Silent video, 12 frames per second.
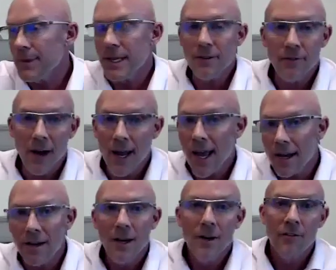if I
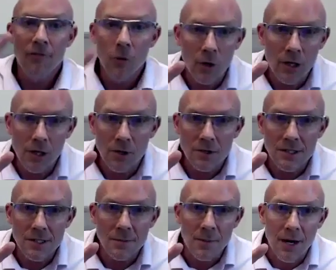had 4
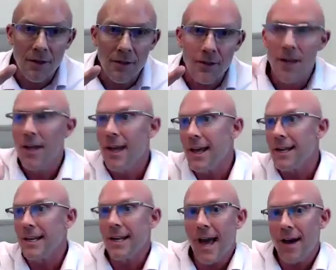closings a month and
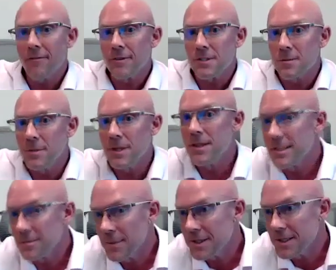it averaged me
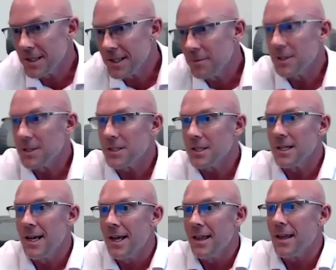this much in commission,
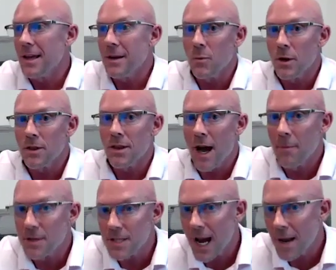and with how
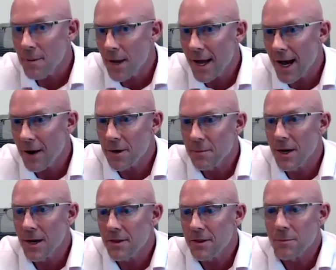much I pay out a
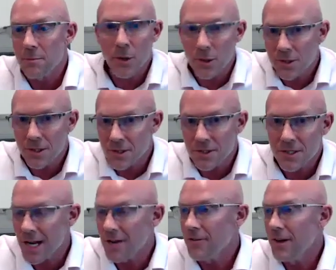month in personal
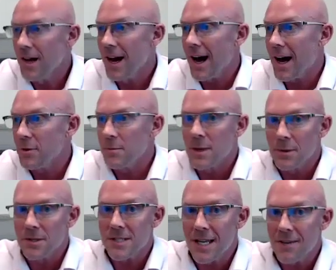stuff, I would be able
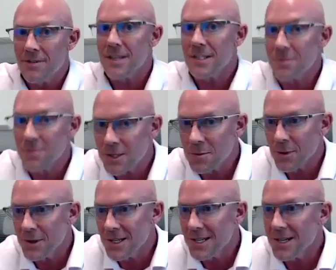to save this much per
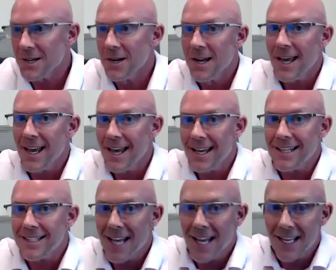year. And in
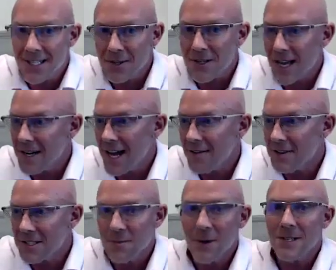10 years, I'd have
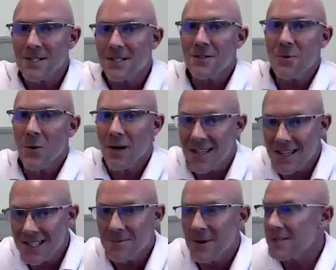this much, in 20
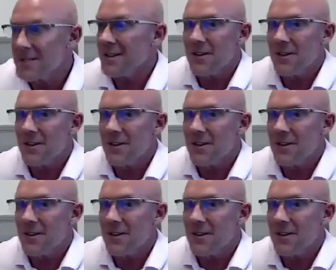this much, in